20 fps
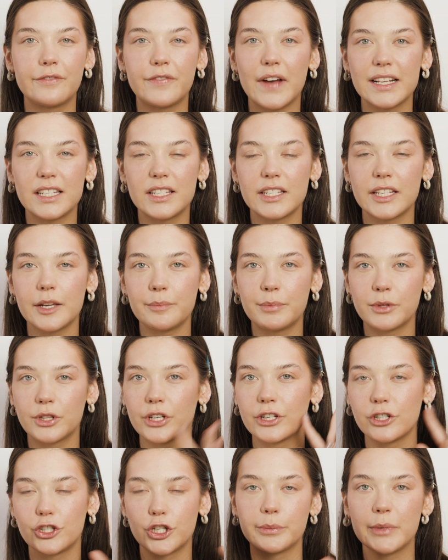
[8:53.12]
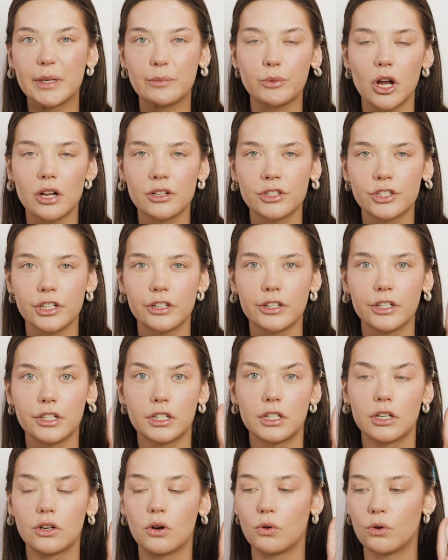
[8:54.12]
If I skip the shimmery
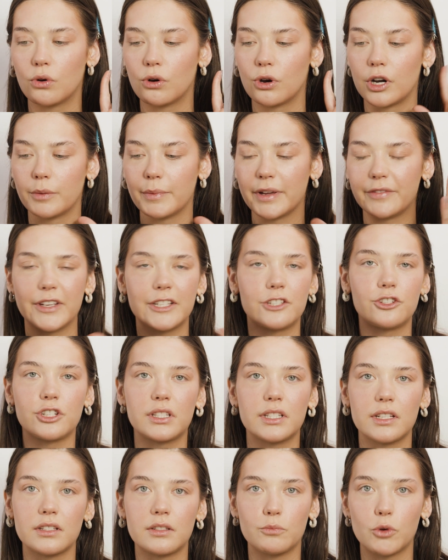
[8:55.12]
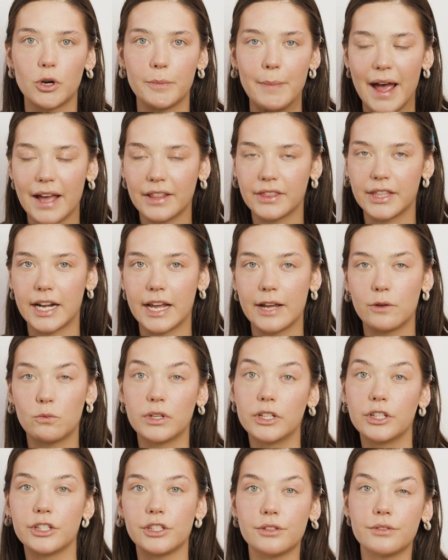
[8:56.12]
bronzer or my face just is more matte, then I
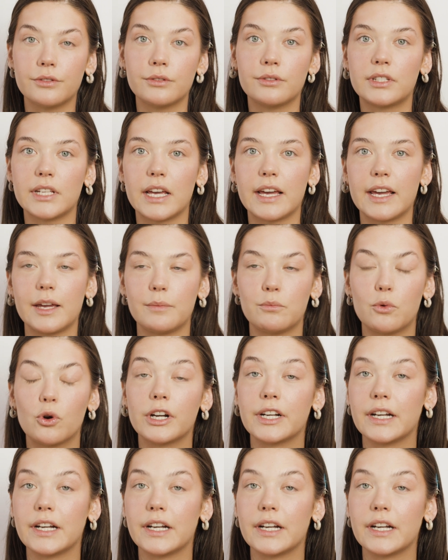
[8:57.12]
will use a more